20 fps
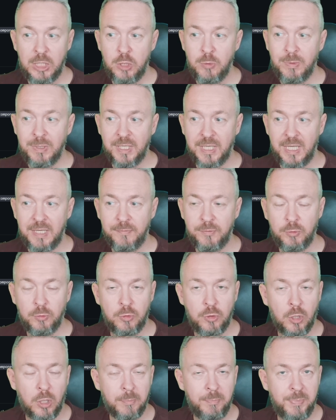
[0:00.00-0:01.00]
you will have
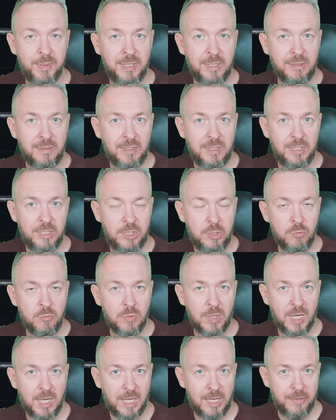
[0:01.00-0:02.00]
to copy the
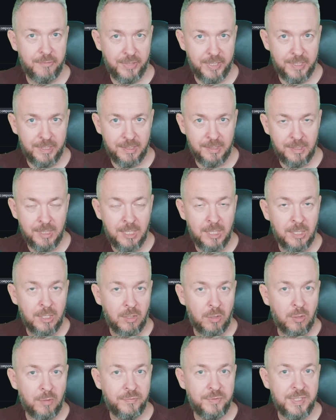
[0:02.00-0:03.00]
U R L
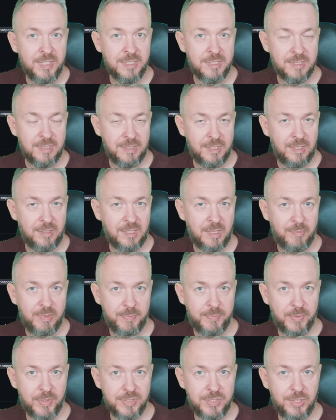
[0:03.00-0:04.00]
of this GitHub
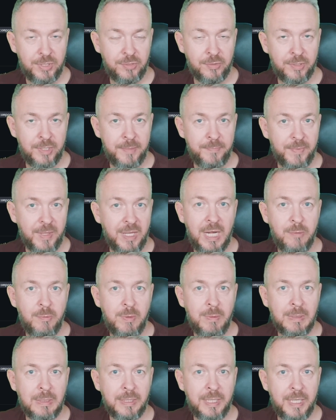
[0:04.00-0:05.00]
repository, and
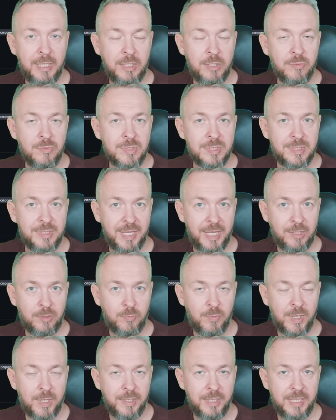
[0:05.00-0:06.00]
we will then use
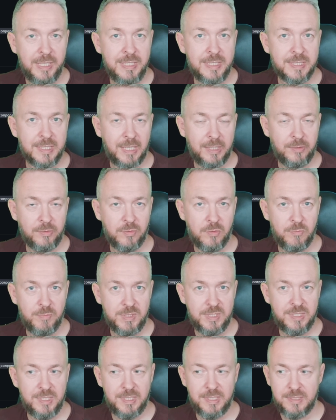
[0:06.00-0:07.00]
that one inside
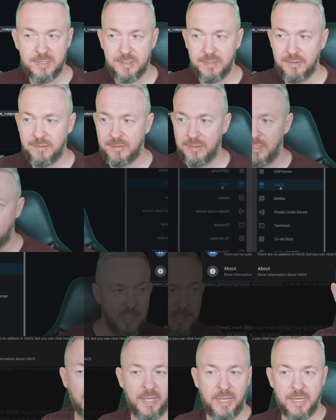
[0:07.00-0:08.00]
Home Assistant.
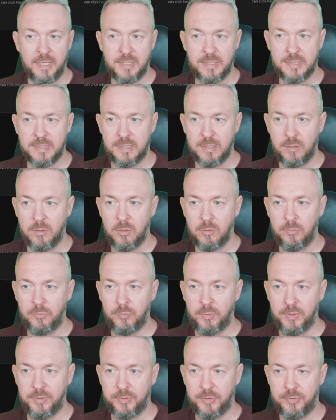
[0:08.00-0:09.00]
In hacks, go
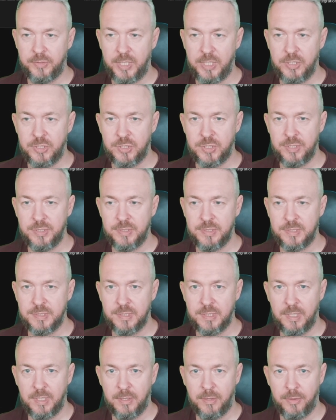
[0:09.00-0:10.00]
to
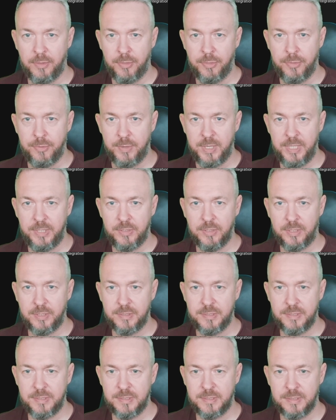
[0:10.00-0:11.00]
integrations, three
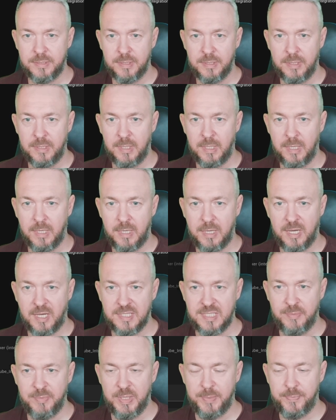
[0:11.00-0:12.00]
dots,
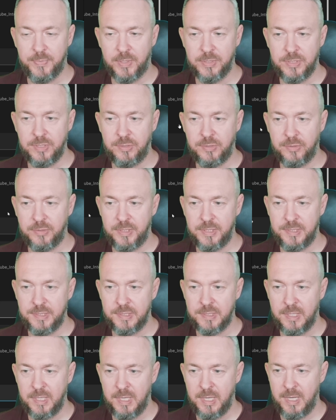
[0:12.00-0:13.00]
custom
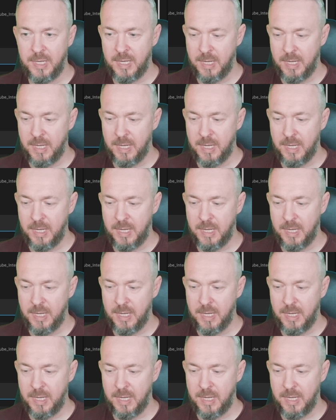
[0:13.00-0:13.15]
repositories,